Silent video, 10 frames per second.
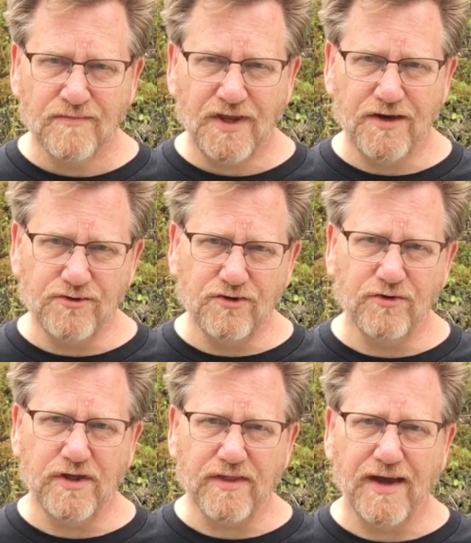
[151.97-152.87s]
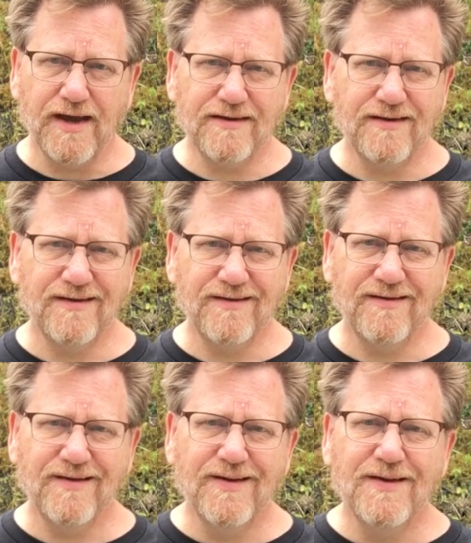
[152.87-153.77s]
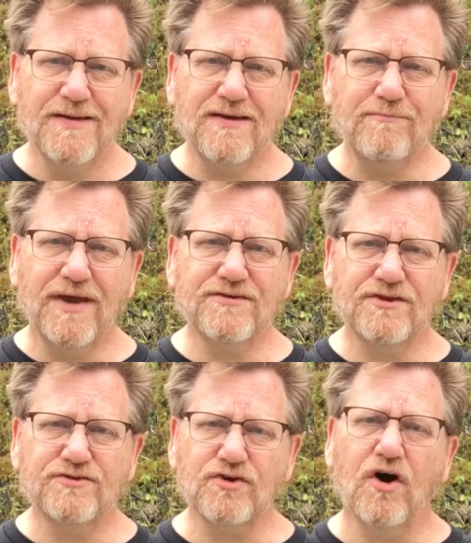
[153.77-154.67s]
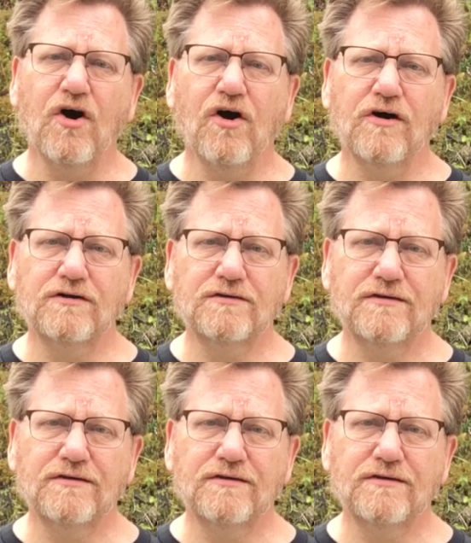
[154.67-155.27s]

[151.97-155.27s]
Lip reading: And in doing that, he makes us all,